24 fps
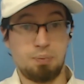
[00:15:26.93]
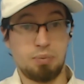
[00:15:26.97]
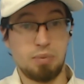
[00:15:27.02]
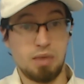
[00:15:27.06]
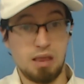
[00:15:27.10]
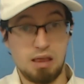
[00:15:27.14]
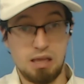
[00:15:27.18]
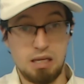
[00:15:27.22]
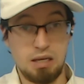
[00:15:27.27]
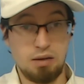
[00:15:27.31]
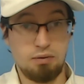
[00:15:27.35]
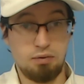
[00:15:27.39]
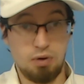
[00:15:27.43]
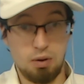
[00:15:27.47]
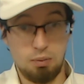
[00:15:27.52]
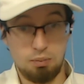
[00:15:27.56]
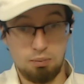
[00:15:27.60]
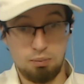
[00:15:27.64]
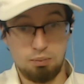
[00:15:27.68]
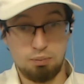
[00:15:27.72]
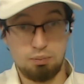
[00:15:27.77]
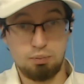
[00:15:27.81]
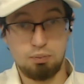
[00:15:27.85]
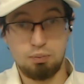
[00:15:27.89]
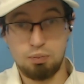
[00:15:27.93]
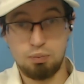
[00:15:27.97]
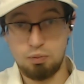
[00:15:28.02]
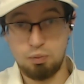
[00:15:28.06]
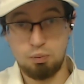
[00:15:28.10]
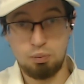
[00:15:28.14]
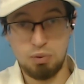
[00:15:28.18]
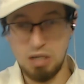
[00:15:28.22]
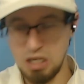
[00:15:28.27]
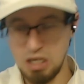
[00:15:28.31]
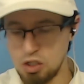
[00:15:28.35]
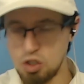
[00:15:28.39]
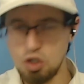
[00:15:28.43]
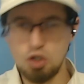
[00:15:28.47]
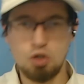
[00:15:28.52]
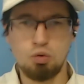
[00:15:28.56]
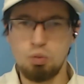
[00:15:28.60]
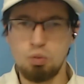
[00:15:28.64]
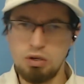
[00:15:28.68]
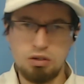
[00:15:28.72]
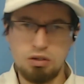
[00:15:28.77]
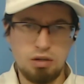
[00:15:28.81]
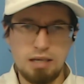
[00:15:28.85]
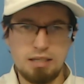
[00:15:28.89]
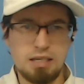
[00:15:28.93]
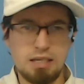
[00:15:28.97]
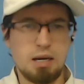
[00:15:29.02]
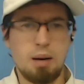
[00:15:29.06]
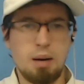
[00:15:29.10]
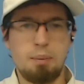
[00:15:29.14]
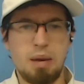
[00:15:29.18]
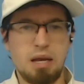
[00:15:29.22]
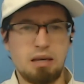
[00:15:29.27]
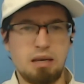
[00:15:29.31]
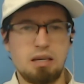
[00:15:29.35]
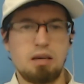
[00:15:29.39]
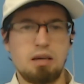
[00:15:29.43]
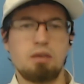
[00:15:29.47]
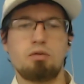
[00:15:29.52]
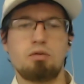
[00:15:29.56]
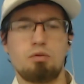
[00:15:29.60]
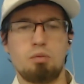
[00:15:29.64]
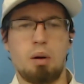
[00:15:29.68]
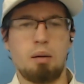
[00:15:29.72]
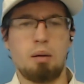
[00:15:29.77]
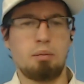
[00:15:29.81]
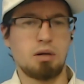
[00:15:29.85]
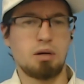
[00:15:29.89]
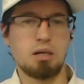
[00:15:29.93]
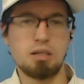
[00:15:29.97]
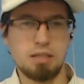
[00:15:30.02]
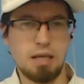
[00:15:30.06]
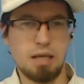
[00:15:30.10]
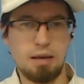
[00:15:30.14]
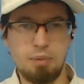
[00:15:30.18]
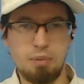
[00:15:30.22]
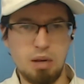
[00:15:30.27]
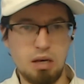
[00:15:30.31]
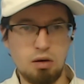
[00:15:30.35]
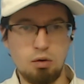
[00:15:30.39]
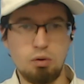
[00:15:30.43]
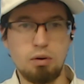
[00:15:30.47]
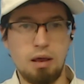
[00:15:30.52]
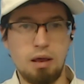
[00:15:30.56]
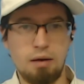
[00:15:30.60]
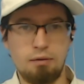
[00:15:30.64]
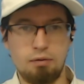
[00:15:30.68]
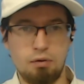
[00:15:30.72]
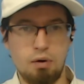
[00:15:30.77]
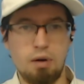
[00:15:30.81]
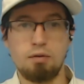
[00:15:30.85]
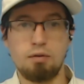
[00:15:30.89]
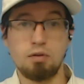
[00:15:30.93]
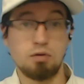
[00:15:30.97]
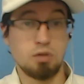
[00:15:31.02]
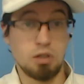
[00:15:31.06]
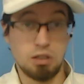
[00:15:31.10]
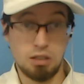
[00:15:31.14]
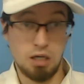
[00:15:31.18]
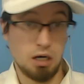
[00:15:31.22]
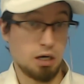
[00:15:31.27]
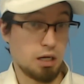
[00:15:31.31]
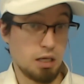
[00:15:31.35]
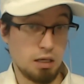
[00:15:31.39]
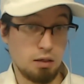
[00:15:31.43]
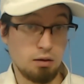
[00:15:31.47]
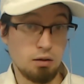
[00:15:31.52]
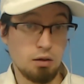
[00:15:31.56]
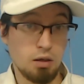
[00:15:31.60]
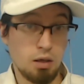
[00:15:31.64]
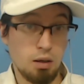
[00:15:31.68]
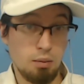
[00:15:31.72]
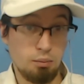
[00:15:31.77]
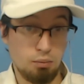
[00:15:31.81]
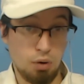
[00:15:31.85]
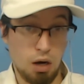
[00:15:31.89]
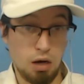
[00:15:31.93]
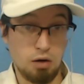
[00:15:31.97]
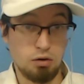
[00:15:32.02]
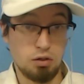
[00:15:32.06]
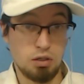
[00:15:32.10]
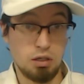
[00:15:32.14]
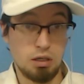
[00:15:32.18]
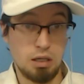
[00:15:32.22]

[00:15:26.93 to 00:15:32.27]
defund teachers, which isn't a big deal for Republicans. They've been doing that forever. Kentucky, prior to